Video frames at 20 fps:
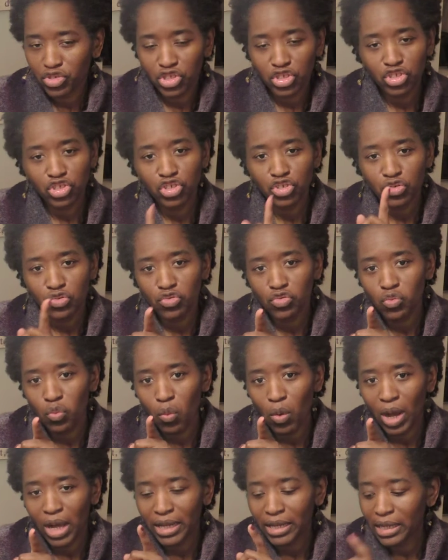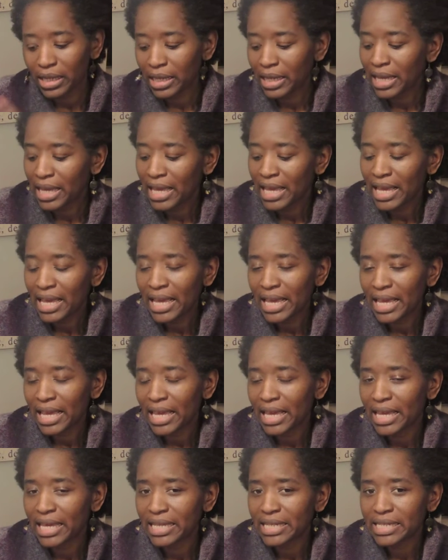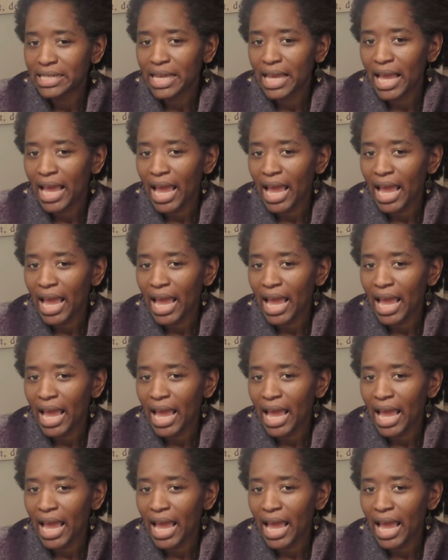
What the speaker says: just choose one, and